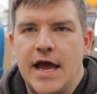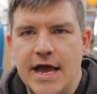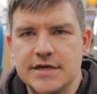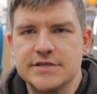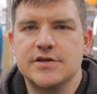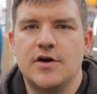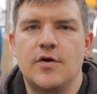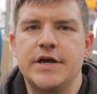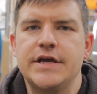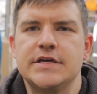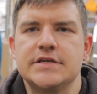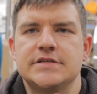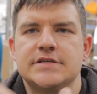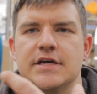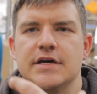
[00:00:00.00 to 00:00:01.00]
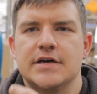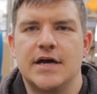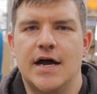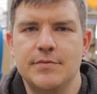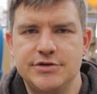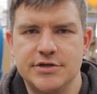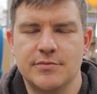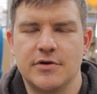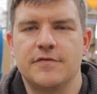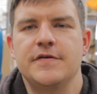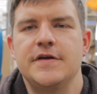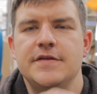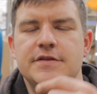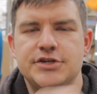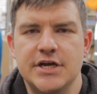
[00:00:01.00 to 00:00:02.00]
As always, I'm Jim
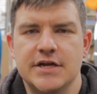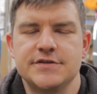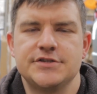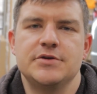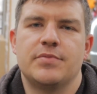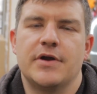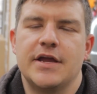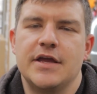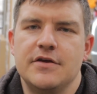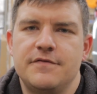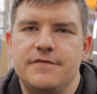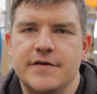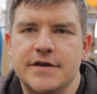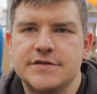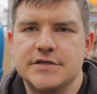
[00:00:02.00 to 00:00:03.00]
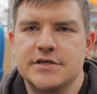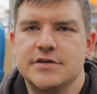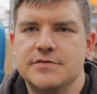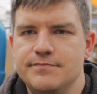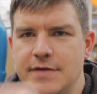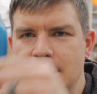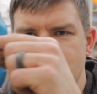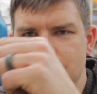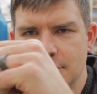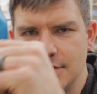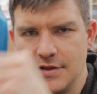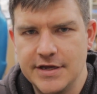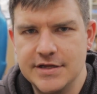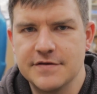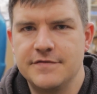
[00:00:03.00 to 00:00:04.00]
Murphy. The channel's You Break It, You Fix It. Make sure
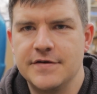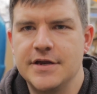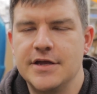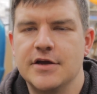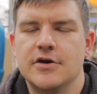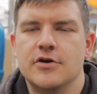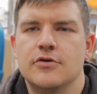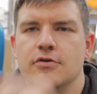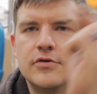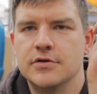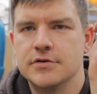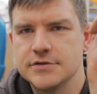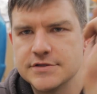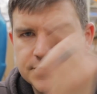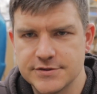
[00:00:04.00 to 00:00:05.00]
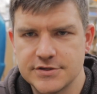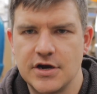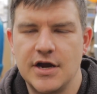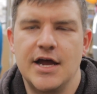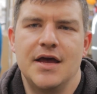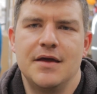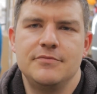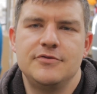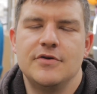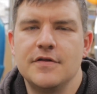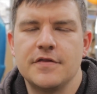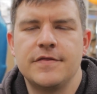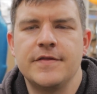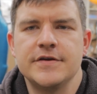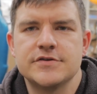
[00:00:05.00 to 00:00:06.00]
you like the video, subscribe, do
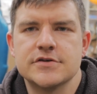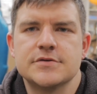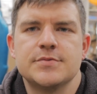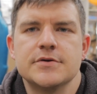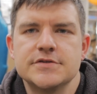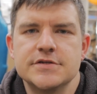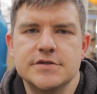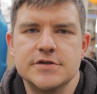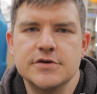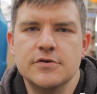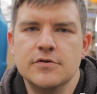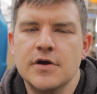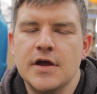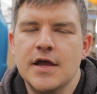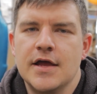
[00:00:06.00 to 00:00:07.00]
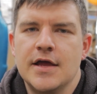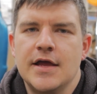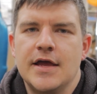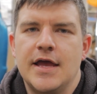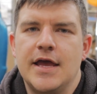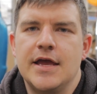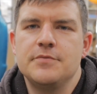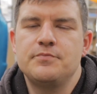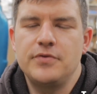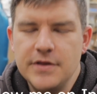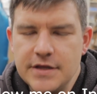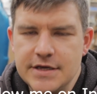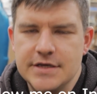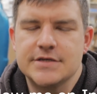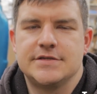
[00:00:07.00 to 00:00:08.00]
all the things you're supposed to do, and
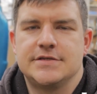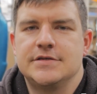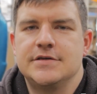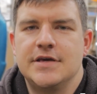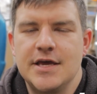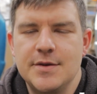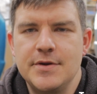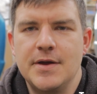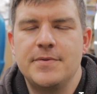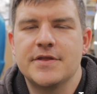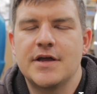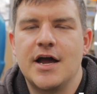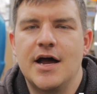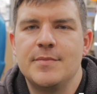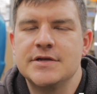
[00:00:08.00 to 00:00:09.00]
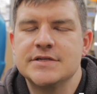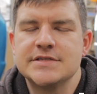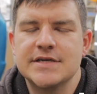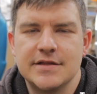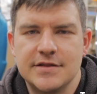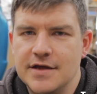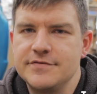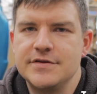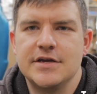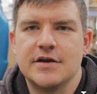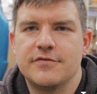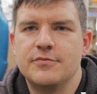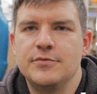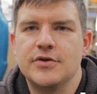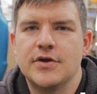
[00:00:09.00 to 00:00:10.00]
please hit me up in the comments. I love to
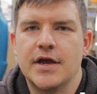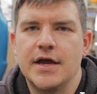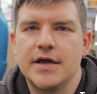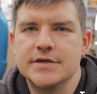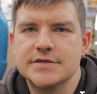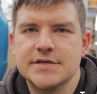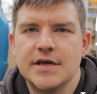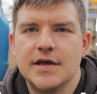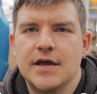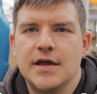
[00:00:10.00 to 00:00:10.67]
hear from you guys.